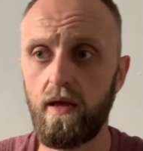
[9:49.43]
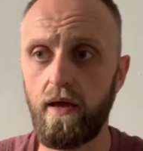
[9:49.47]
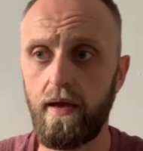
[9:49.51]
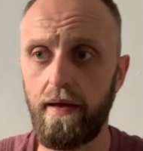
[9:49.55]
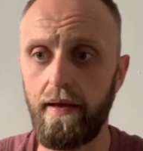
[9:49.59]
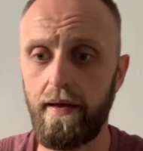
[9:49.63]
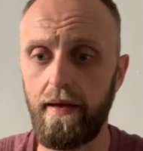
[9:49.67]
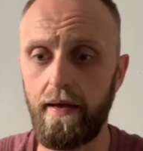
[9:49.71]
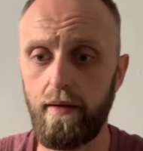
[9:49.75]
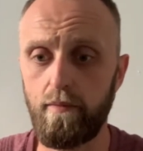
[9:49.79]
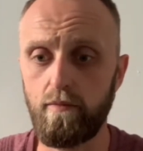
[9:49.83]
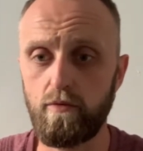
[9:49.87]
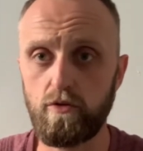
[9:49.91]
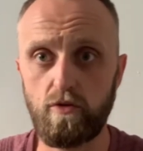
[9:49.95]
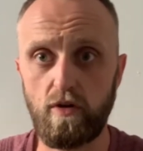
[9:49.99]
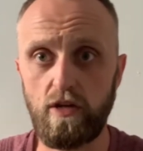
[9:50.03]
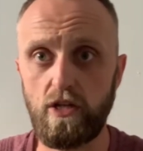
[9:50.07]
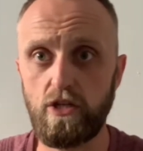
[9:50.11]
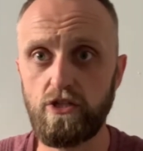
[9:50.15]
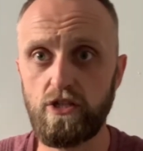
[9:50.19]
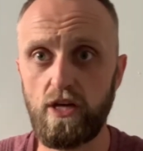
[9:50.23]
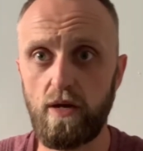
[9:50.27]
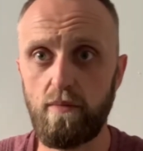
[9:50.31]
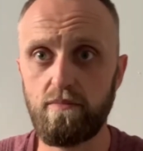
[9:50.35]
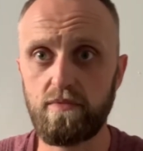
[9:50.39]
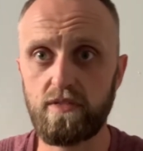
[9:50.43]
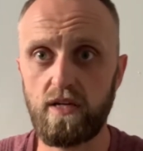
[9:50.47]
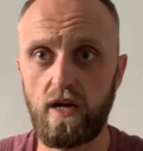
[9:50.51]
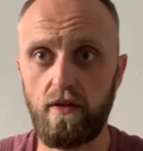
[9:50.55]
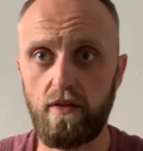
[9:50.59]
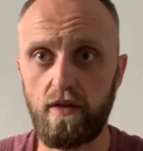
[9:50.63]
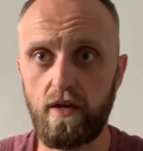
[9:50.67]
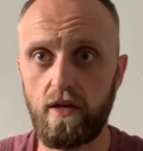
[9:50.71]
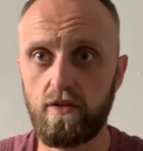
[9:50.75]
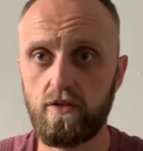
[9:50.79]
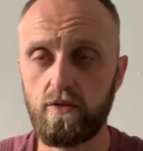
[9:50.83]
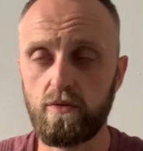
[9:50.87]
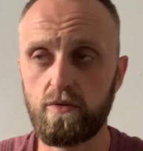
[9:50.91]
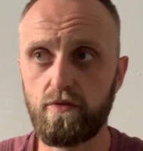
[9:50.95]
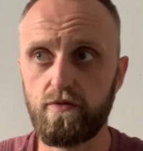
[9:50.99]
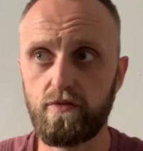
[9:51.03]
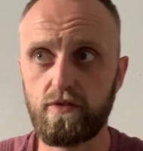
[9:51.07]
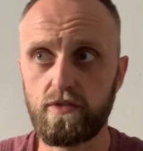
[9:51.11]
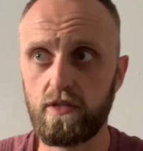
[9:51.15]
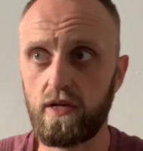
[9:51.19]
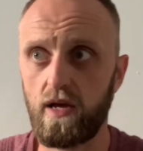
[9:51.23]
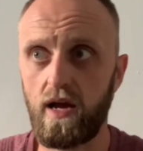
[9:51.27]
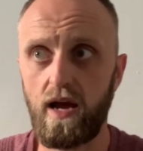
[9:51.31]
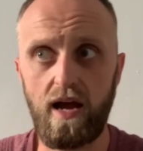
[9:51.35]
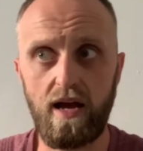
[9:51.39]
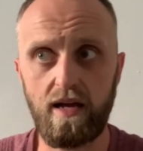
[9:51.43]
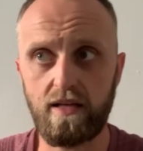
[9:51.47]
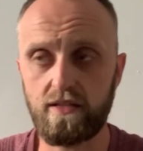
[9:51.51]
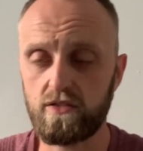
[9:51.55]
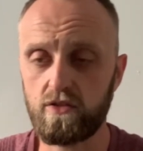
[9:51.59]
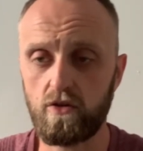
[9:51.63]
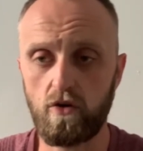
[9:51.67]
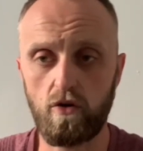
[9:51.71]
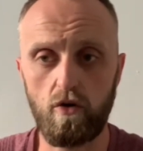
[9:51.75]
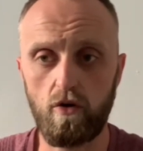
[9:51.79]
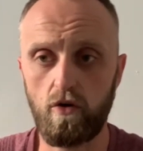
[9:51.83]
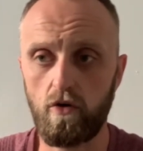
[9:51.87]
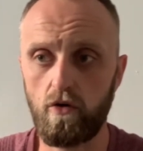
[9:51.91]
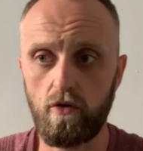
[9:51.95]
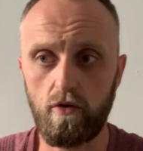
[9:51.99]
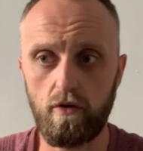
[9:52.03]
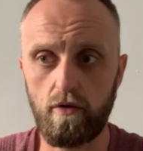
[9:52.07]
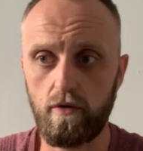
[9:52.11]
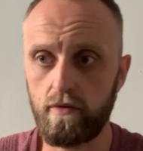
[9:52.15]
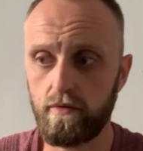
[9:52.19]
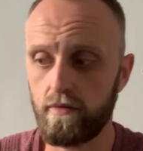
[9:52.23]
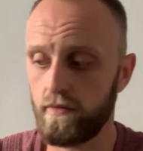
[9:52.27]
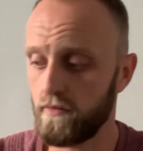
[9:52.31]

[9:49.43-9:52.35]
Is there any gems out there in terms of is it hats or